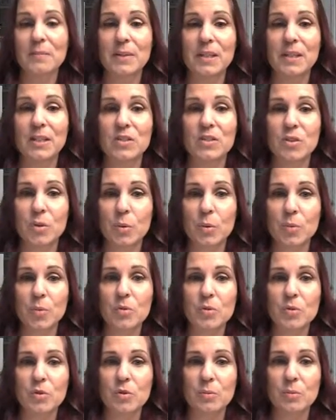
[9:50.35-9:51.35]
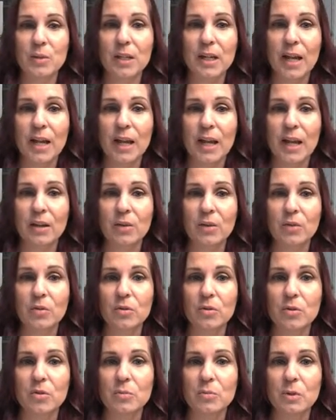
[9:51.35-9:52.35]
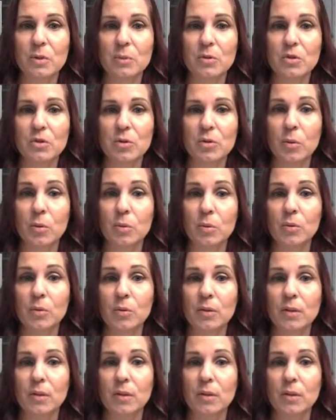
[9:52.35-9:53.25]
Because those three angles, we were told,